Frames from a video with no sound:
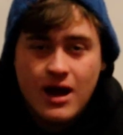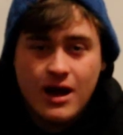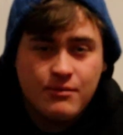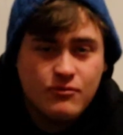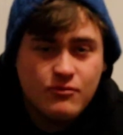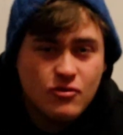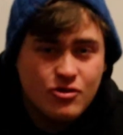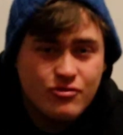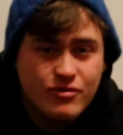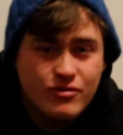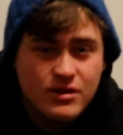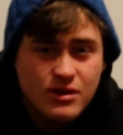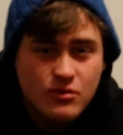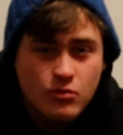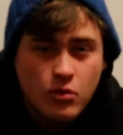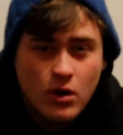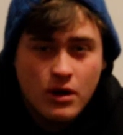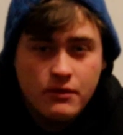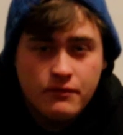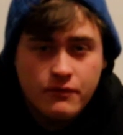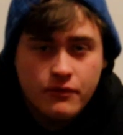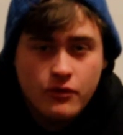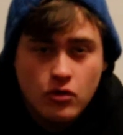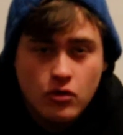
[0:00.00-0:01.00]
I'm not really
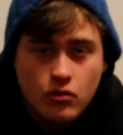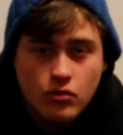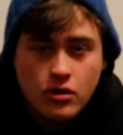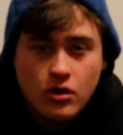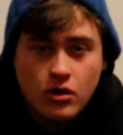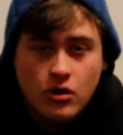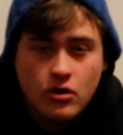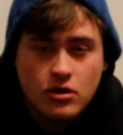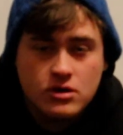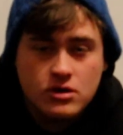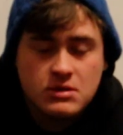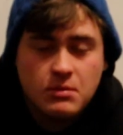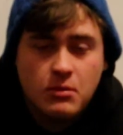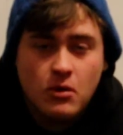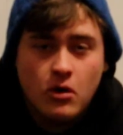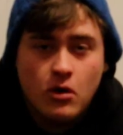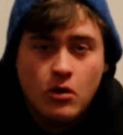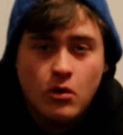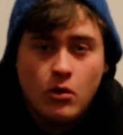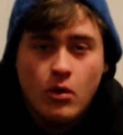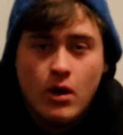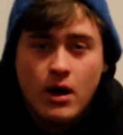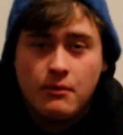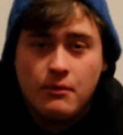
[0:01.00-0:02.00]
one for going to
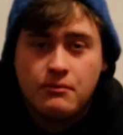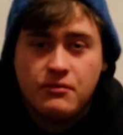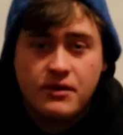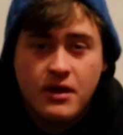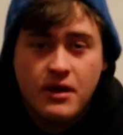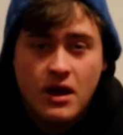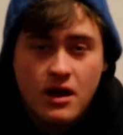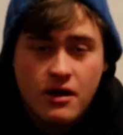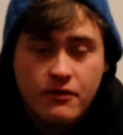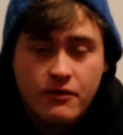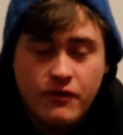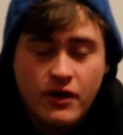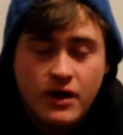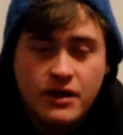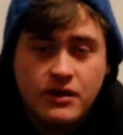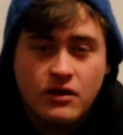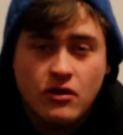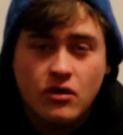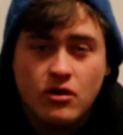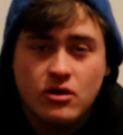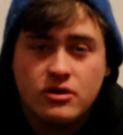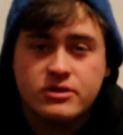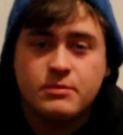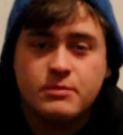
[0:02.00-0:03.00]
hospital. I'm terrified
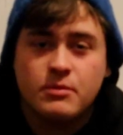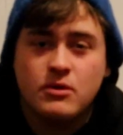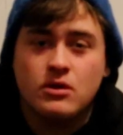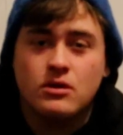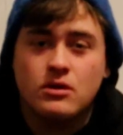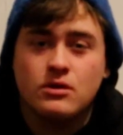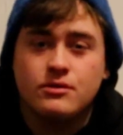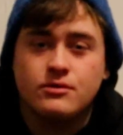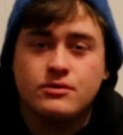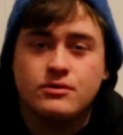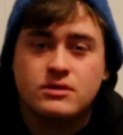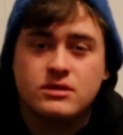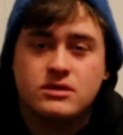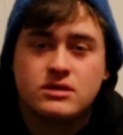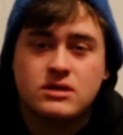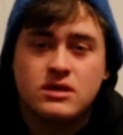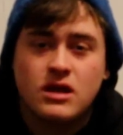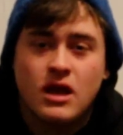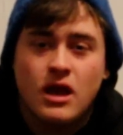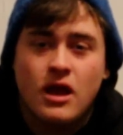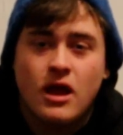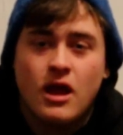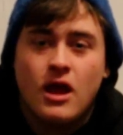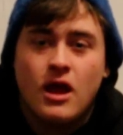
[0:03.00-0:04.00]
of
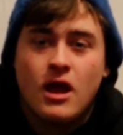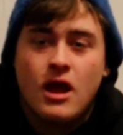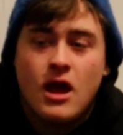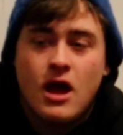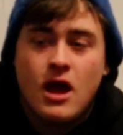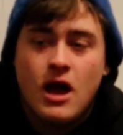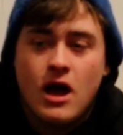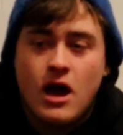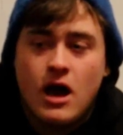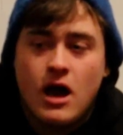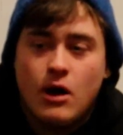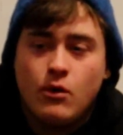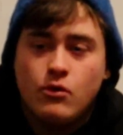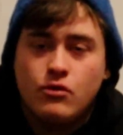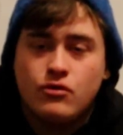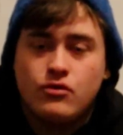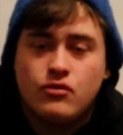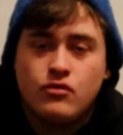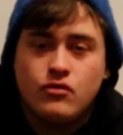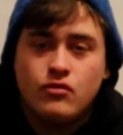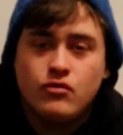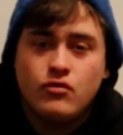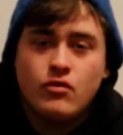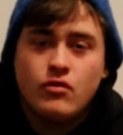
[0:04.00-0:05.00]
hospitals. I will
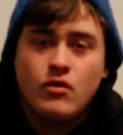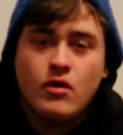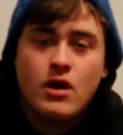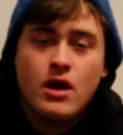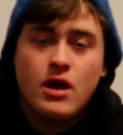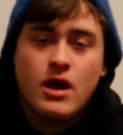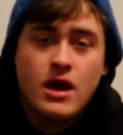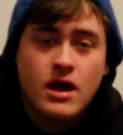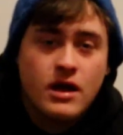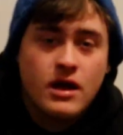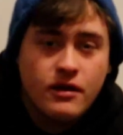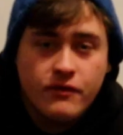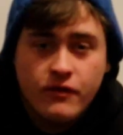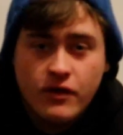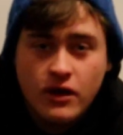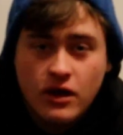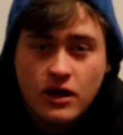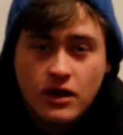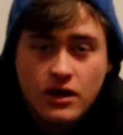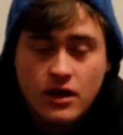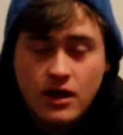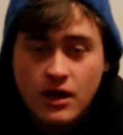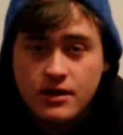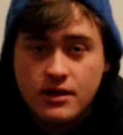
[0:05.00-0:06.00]
do anything
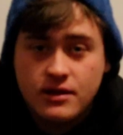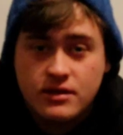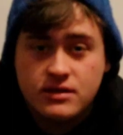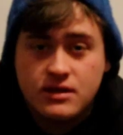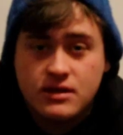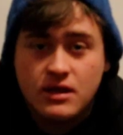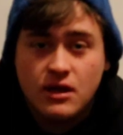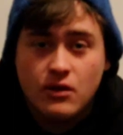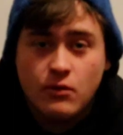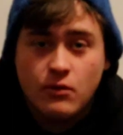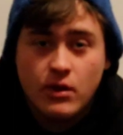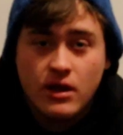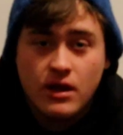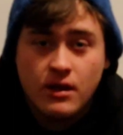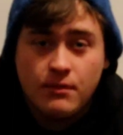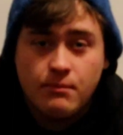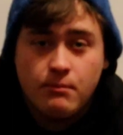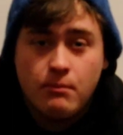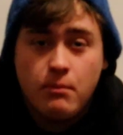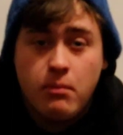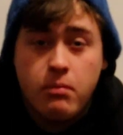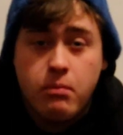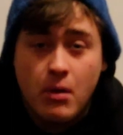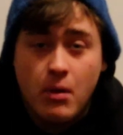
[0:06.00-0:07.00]
I can to stay away,
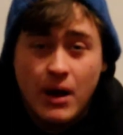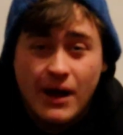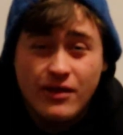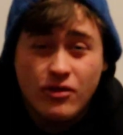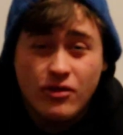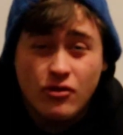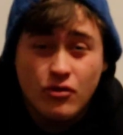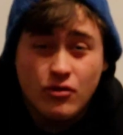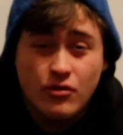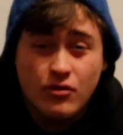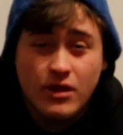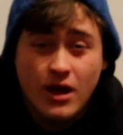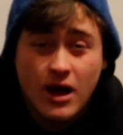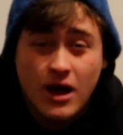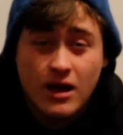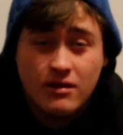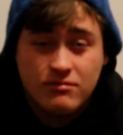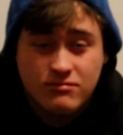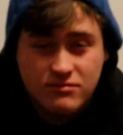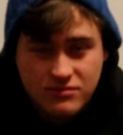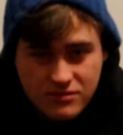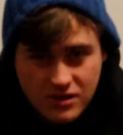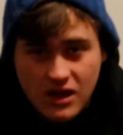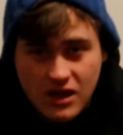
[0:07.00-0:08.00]
but I knew
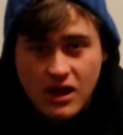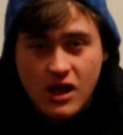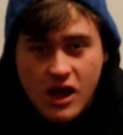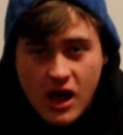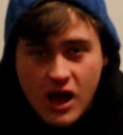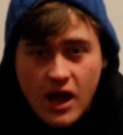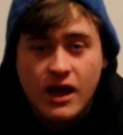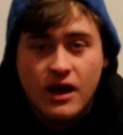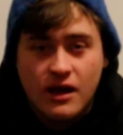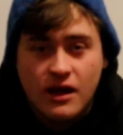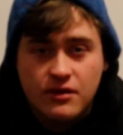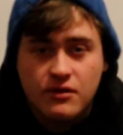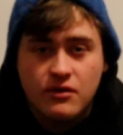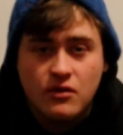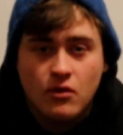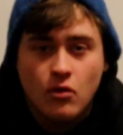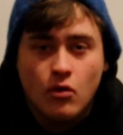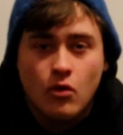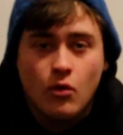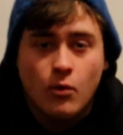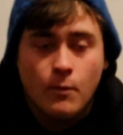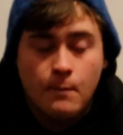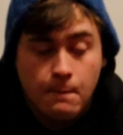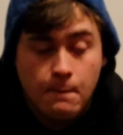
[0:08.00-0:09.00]
that I had to
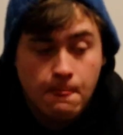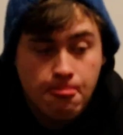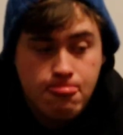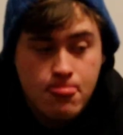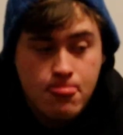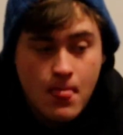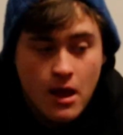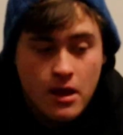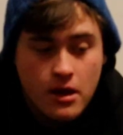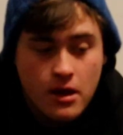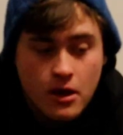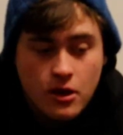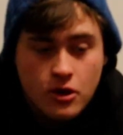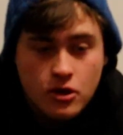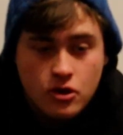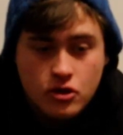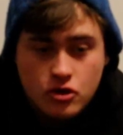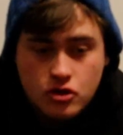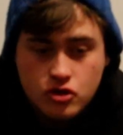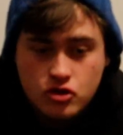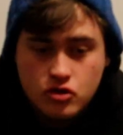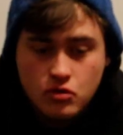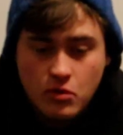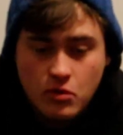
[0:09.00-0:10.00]
go.
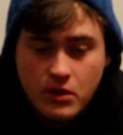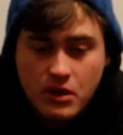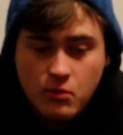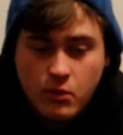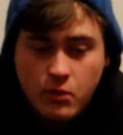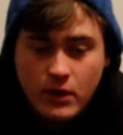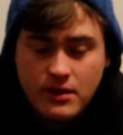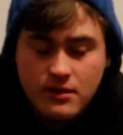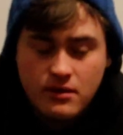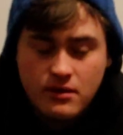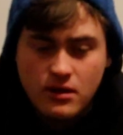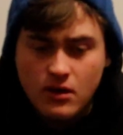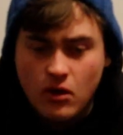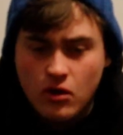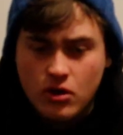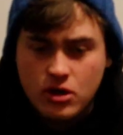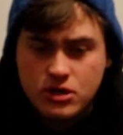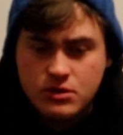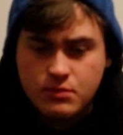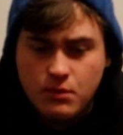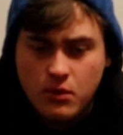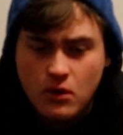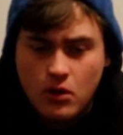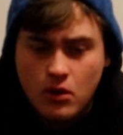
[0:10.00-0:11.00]
So we went to the
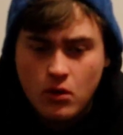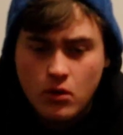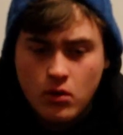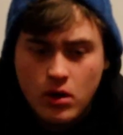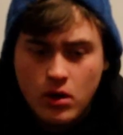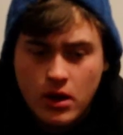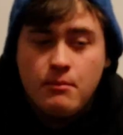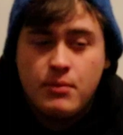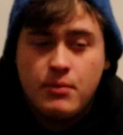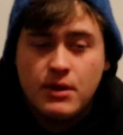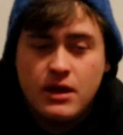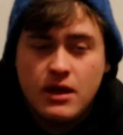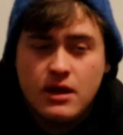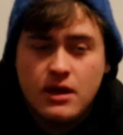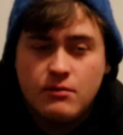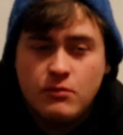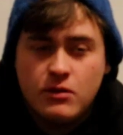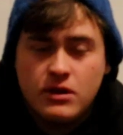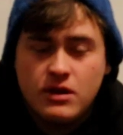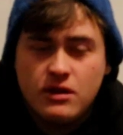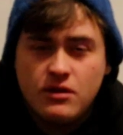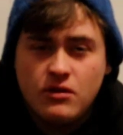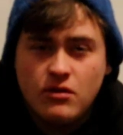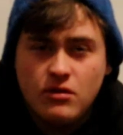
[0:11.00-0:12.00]
hospital, but then
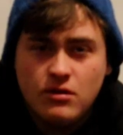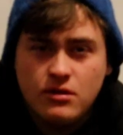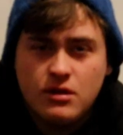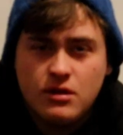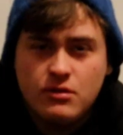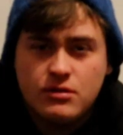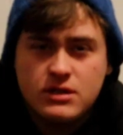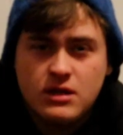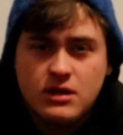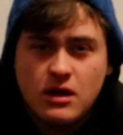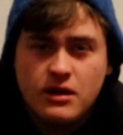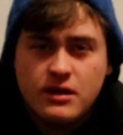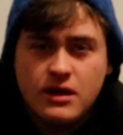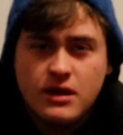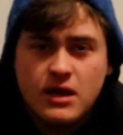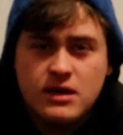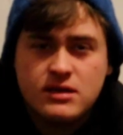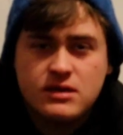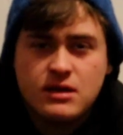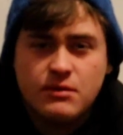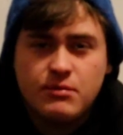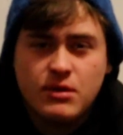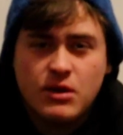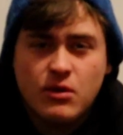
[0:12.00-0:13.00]
when the doctor started
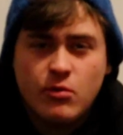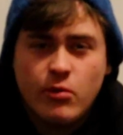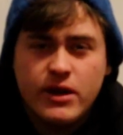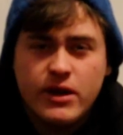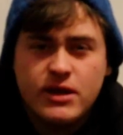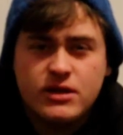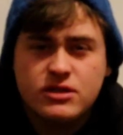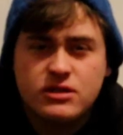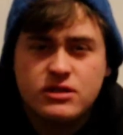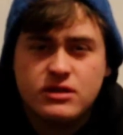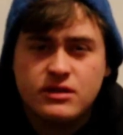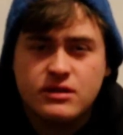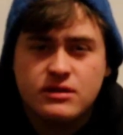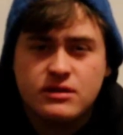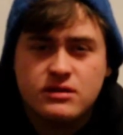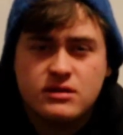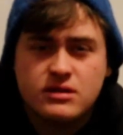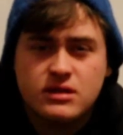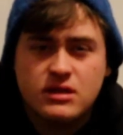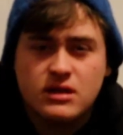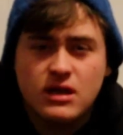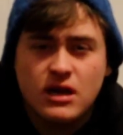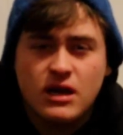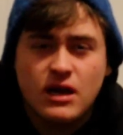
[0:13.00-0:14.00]
asking me
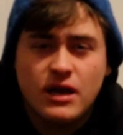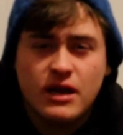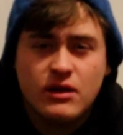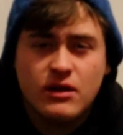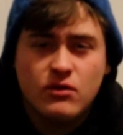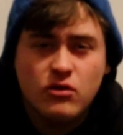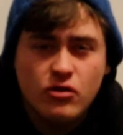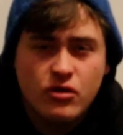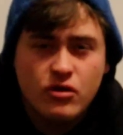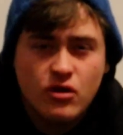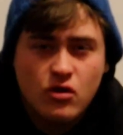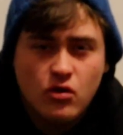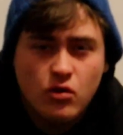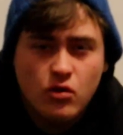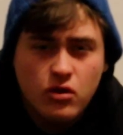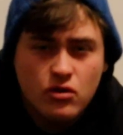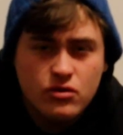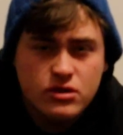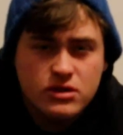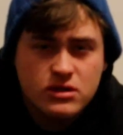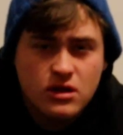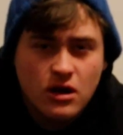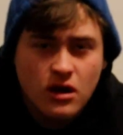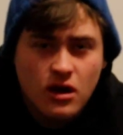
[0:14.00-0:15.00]
questions and he looked
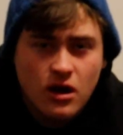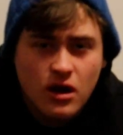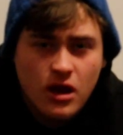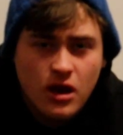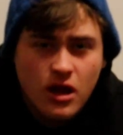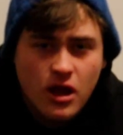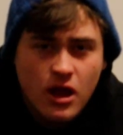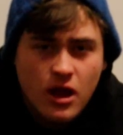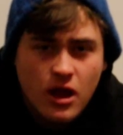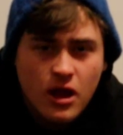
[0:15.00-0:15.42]
closer,